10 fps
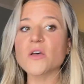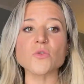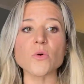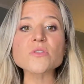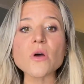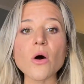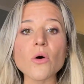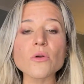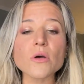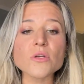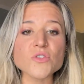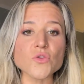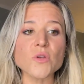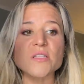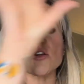Source code
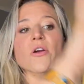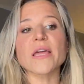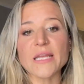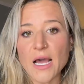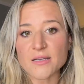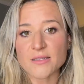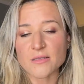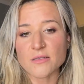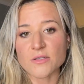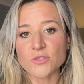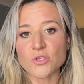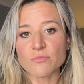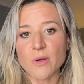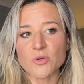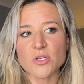students are getting access to the YouTube
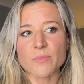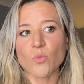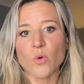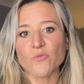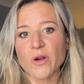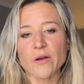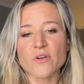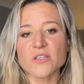membership in one way or another.